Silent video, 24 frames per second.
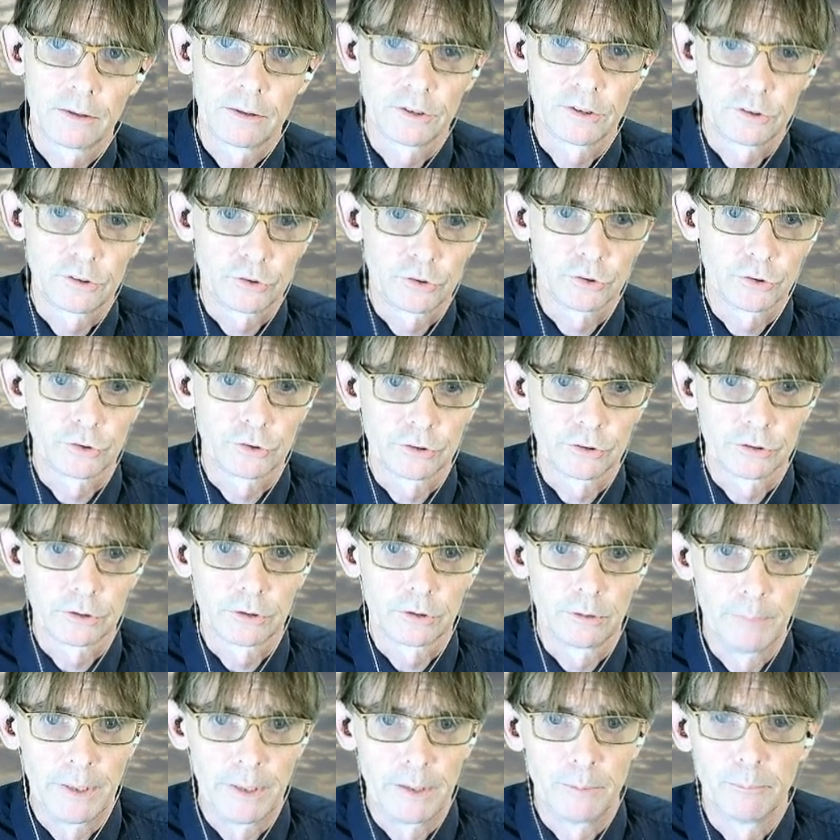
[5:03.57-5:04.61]
That's just a
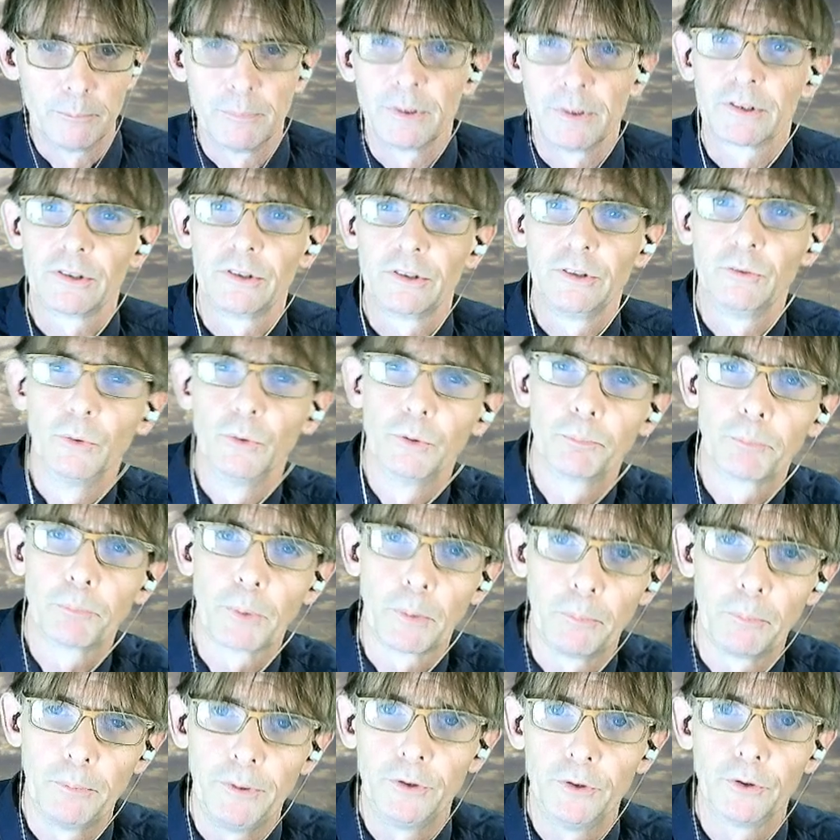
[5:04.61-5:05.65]
remainder, but you will
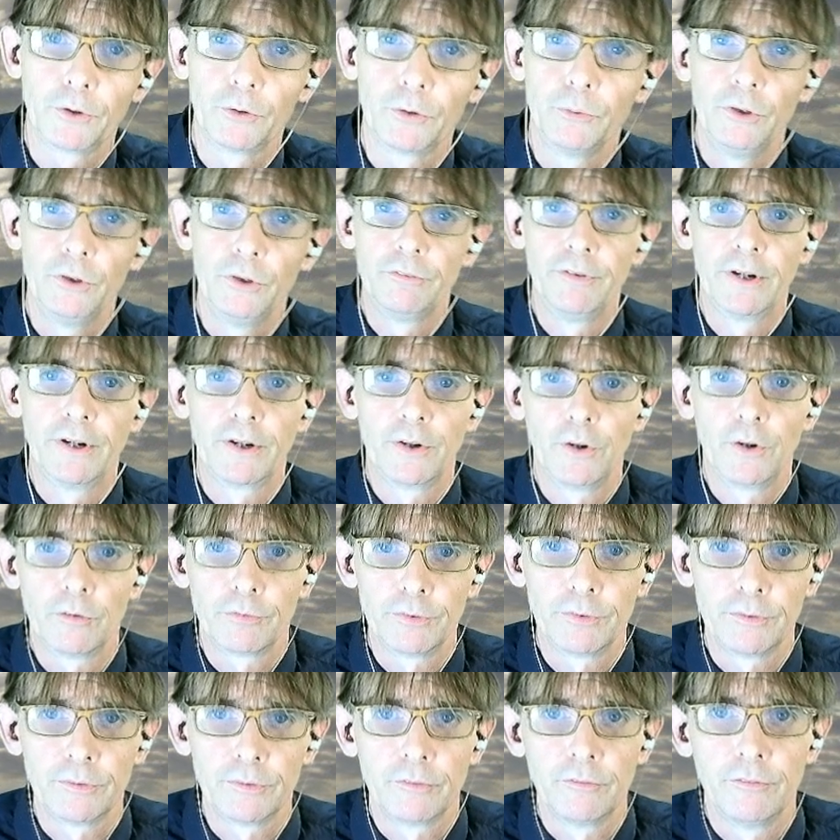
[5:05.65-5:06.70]
probably not do this very
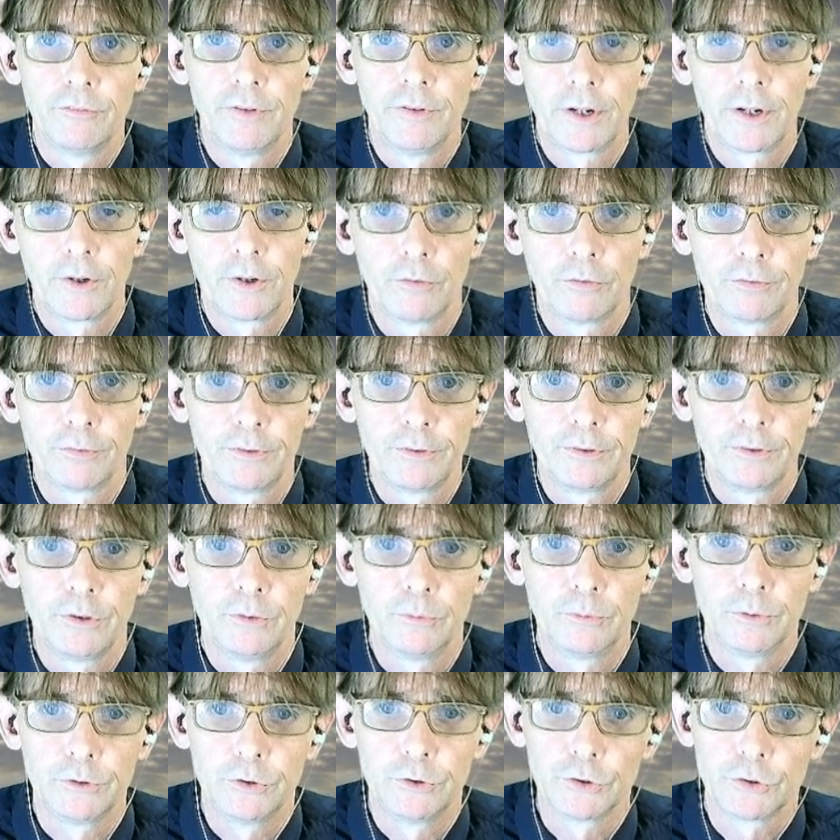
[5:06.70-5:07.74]
often. Very often
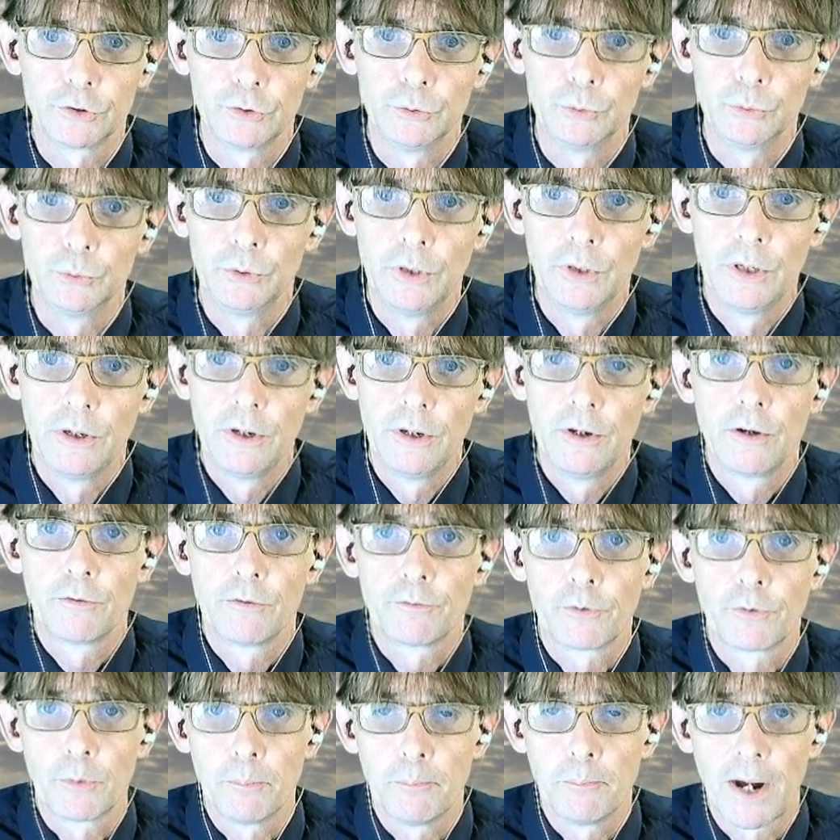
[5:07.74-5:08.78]
you will just do
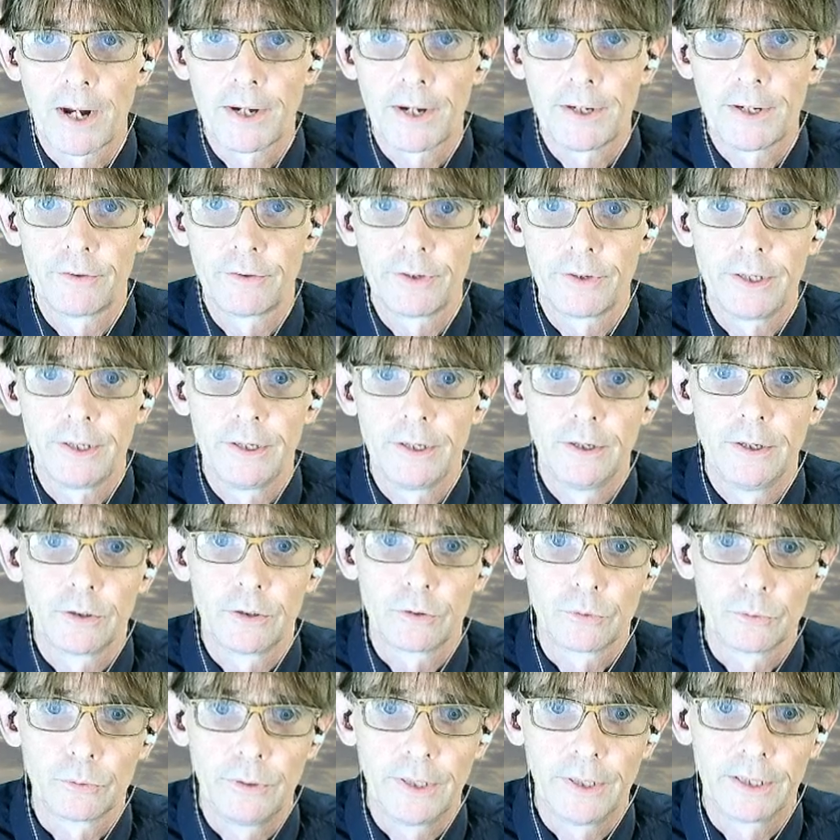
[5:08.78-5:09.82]
from binary
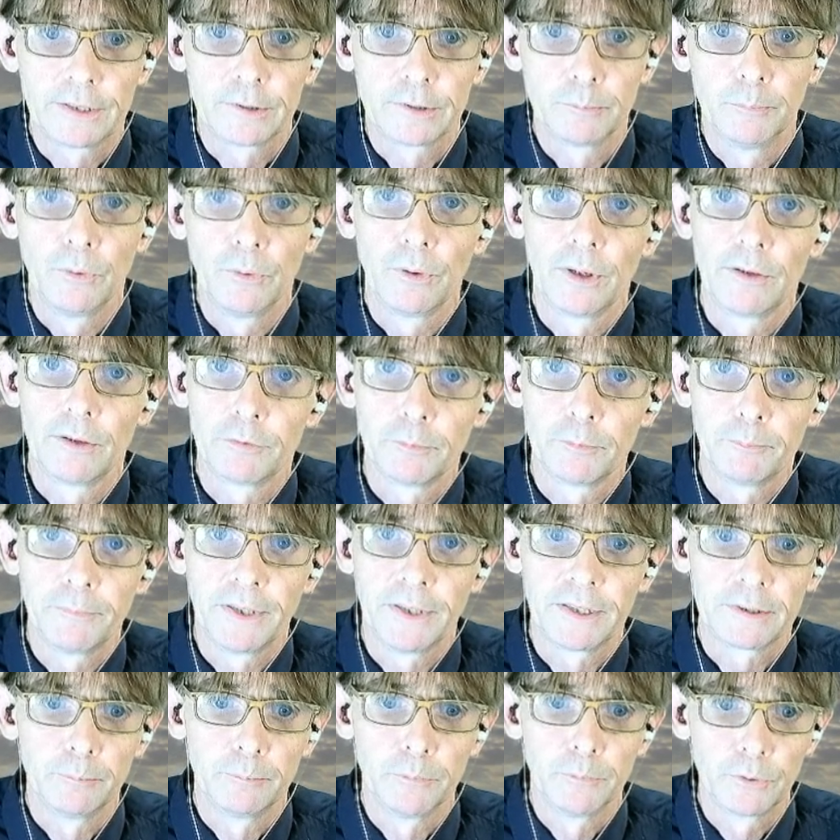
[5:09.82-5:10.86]
to decimal and from
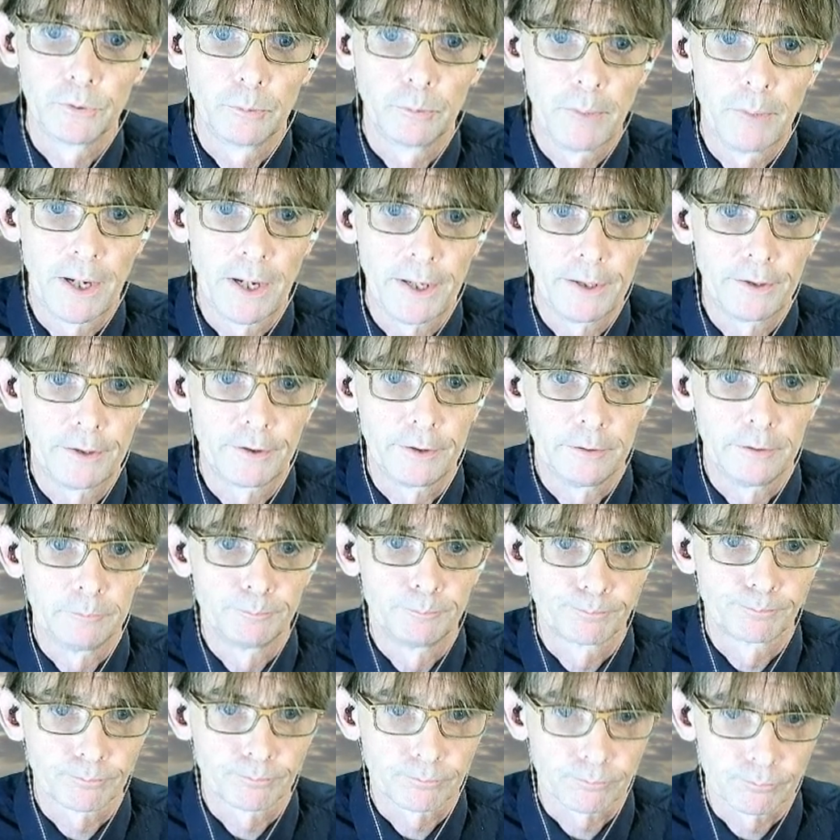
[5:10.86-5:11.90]
decimal to binary.